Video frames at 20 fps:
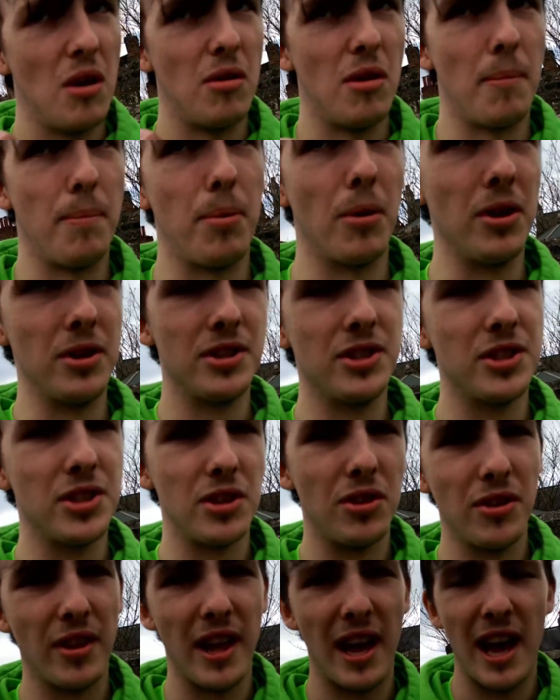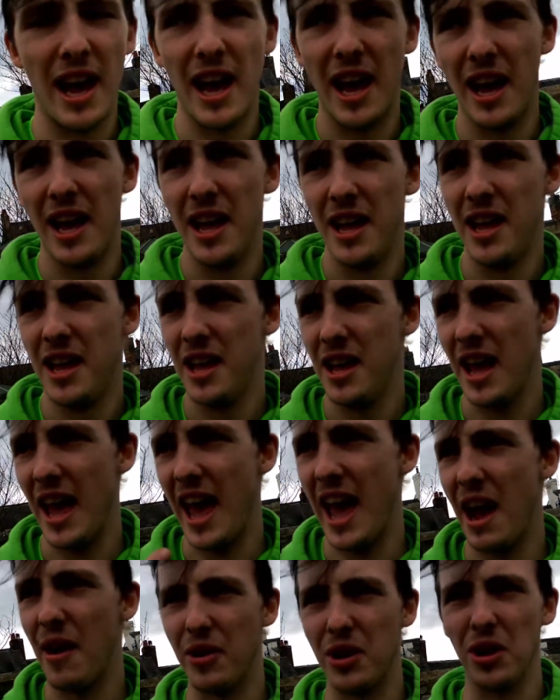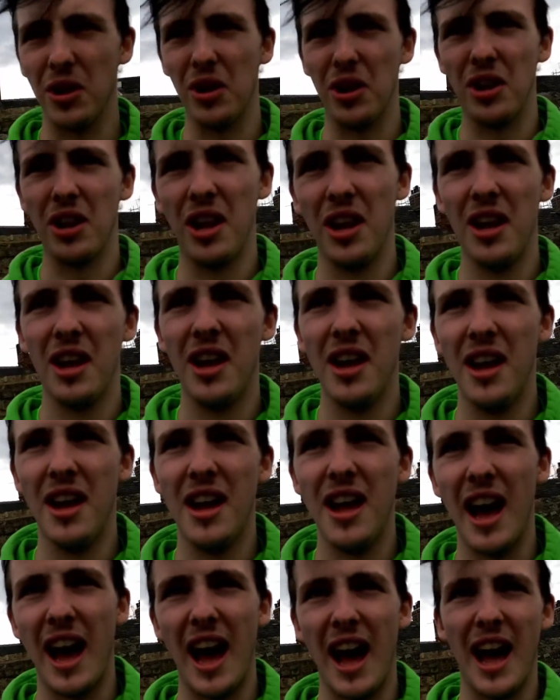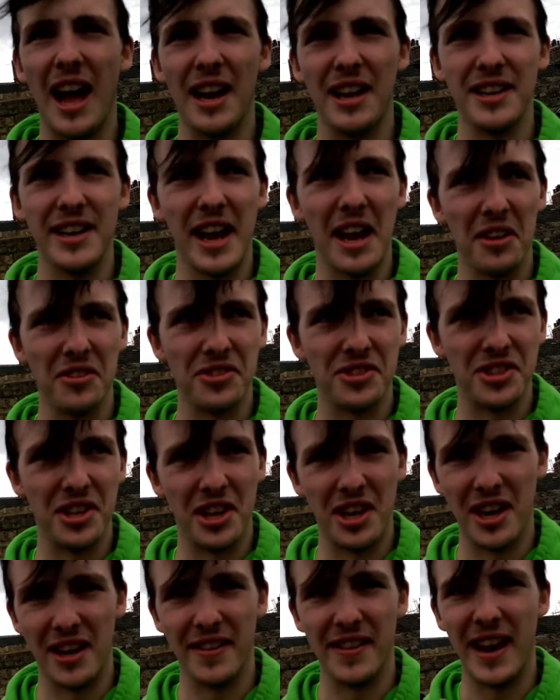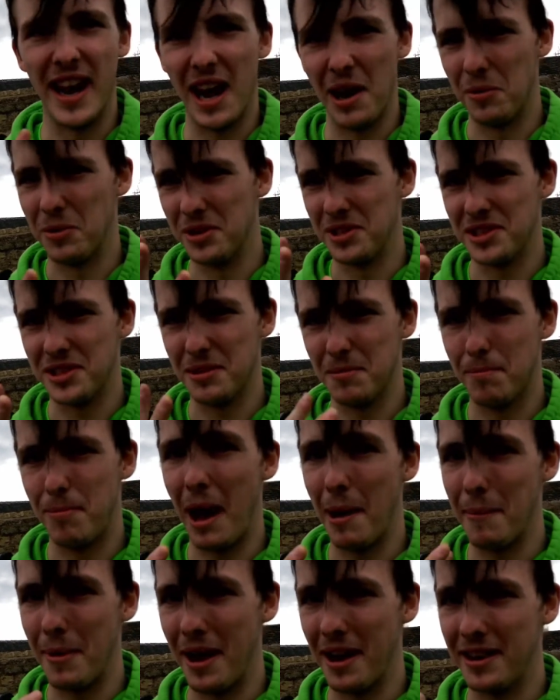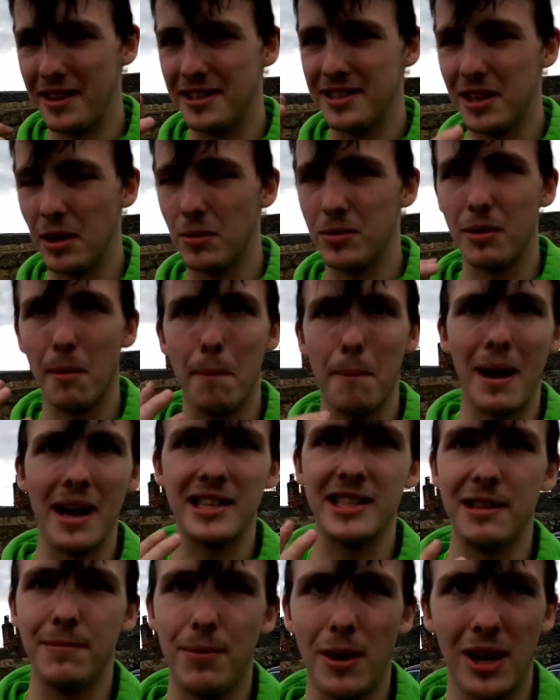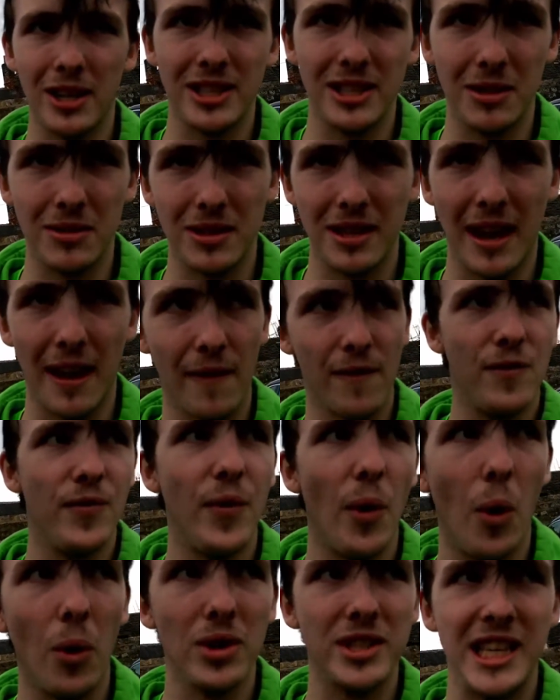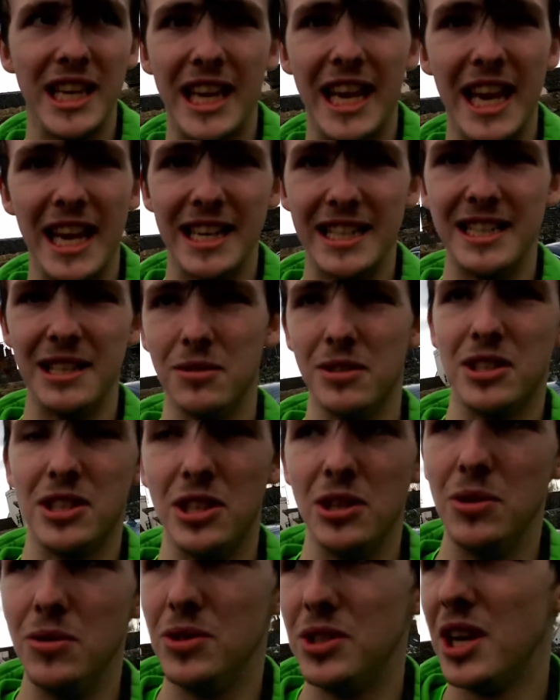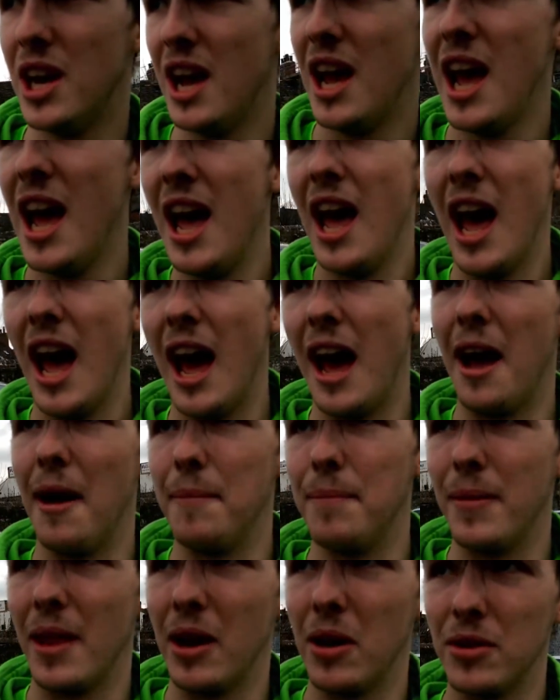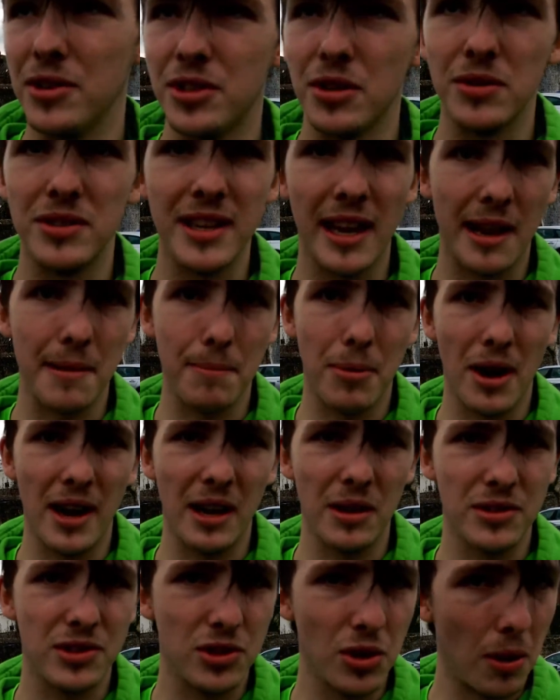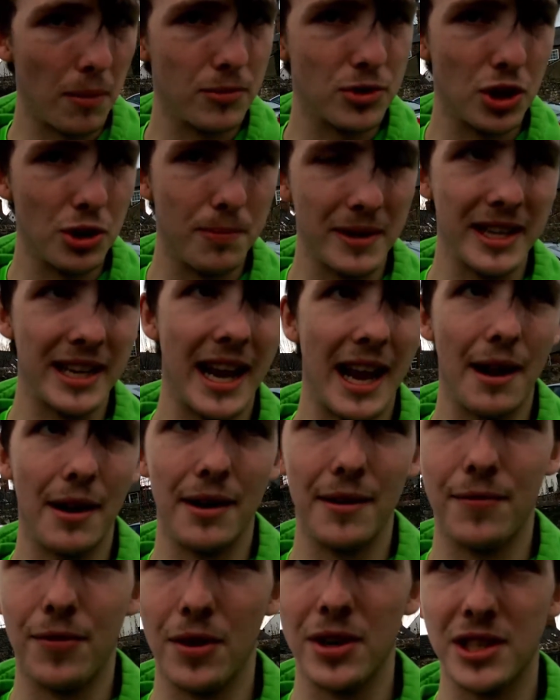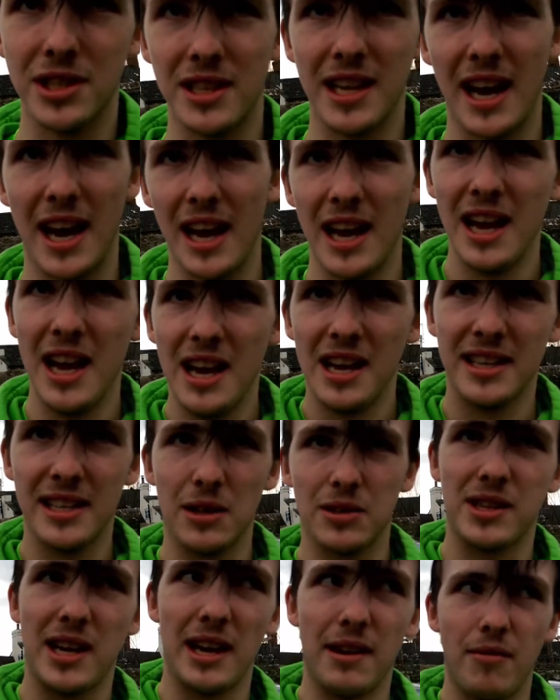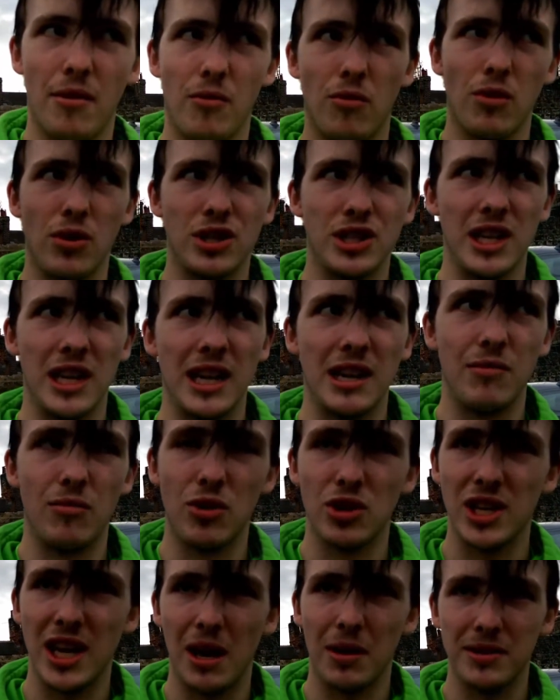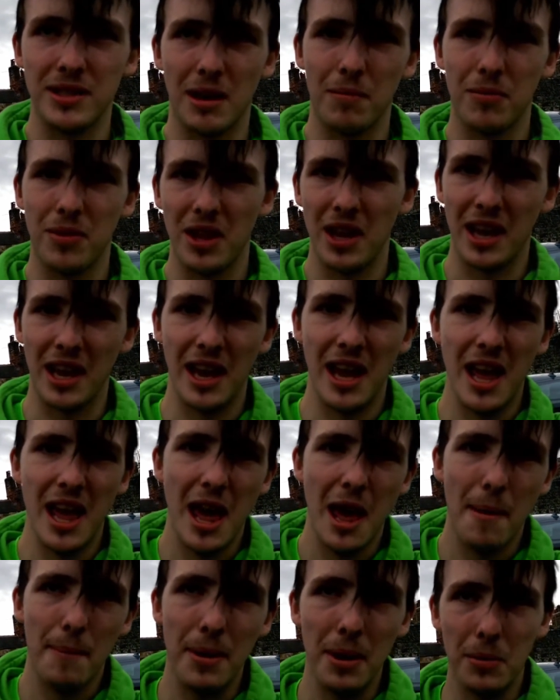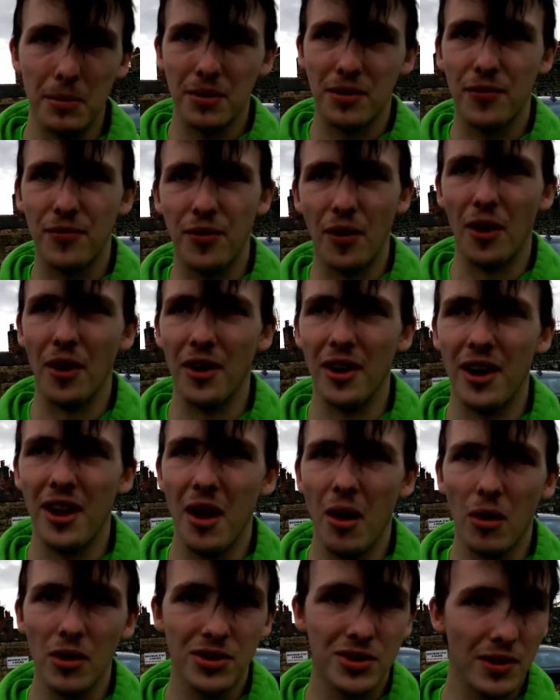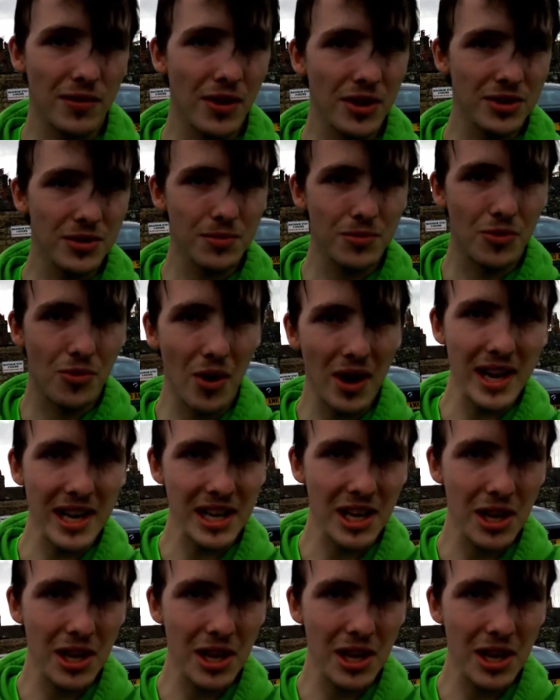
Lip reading: Rapunzel there, Ariel and Elsa, and then I was Batman. So it was a massive party. There was like 40 kids. It was huge. And also the second party, I was Stormtrooper. I didn't get any footage of that, so it was kind of a rush in, rush out type thing. But it was fun. Also, I've got some great